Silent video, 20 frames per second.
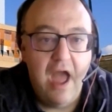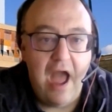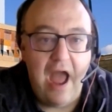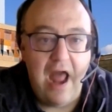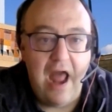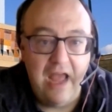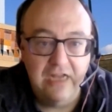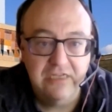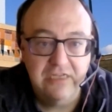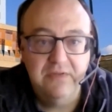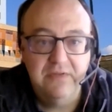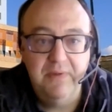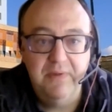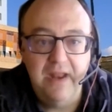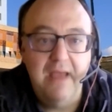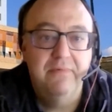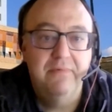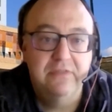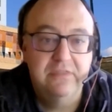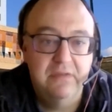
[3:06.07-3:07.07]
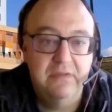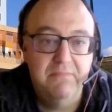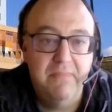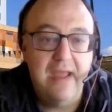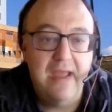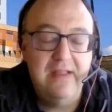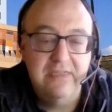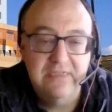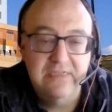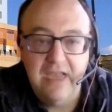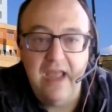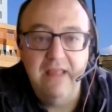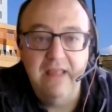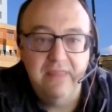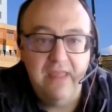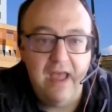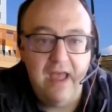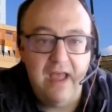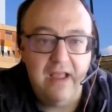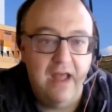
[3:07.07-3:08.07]
and actually been able to
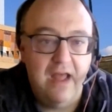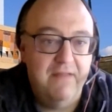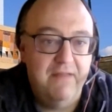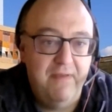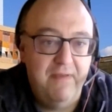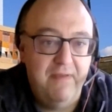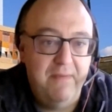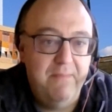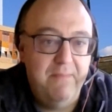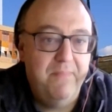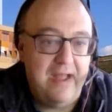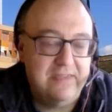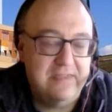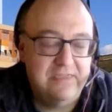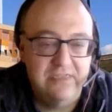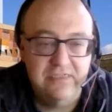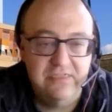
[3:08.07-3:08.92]
maintain that kind of impact.